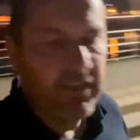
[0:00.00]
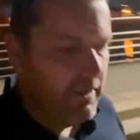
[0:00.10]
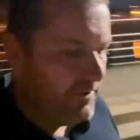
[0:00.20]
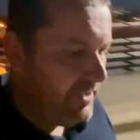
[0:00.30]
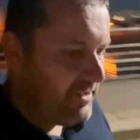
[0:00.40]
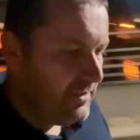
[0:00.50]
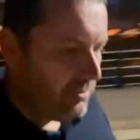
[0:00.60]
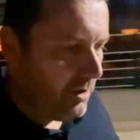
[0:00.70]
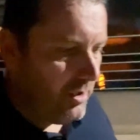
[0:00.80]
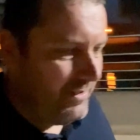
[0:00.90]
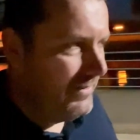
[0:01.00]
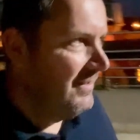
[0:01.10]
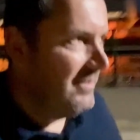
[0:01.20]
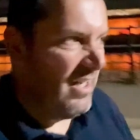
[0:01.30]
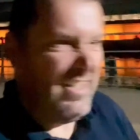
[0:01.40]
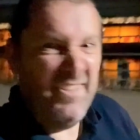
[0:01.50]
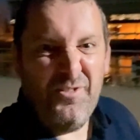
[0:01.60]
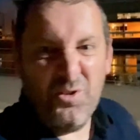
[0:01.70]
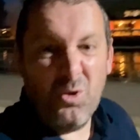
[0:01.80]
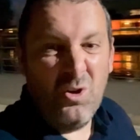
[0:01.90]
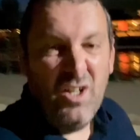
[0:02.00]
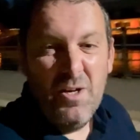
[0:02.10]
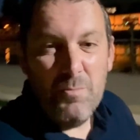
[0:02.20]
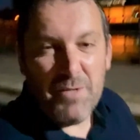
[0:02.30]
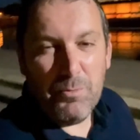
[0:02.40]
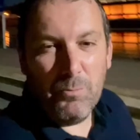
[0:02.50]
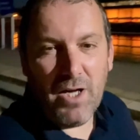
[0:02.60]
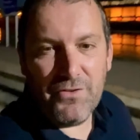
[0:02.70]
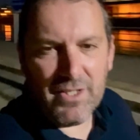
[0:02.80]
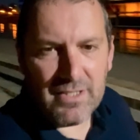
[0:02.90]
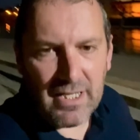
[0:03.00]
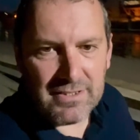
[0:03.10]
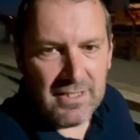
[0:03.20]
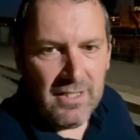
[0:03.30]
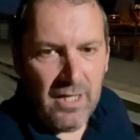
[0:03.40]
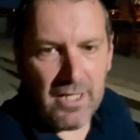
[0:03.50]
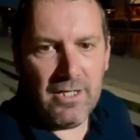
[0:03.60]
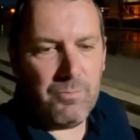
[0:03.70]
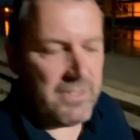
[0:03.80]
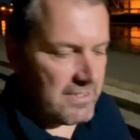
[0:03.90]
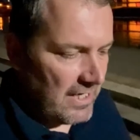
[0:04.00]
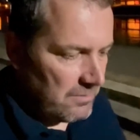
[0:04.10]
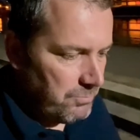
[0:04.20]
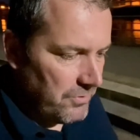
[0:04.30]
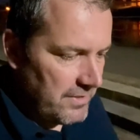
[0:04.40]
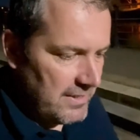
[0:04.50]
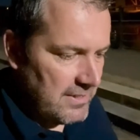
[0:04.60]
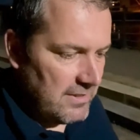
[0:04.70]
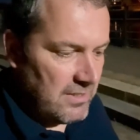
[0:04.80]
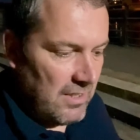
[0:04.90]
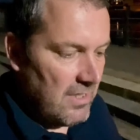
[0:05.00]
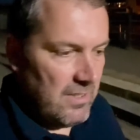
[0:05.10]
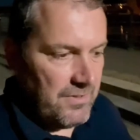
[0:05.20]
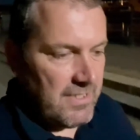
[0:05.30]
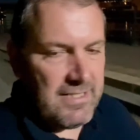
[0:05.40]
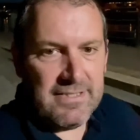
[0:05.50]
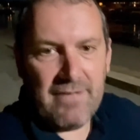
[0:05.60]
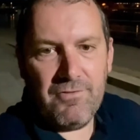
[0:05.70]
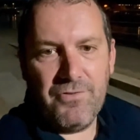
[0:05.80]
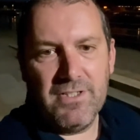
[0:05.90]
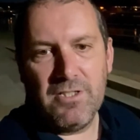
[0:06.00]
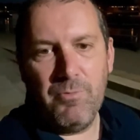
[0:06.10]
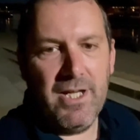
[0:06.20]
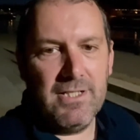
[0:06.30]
This is what I live for. People might think that's a little bit sad, but this is everything to me.